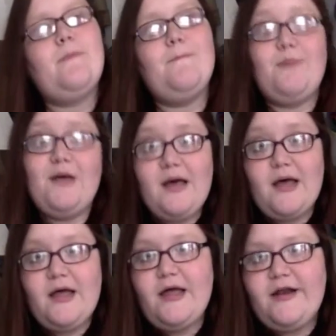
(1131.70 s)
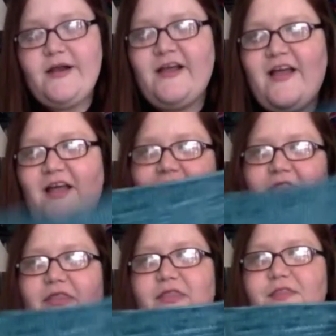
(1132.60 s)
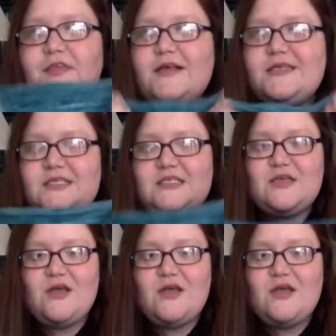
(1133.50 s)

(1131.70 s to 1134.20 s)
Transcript: But this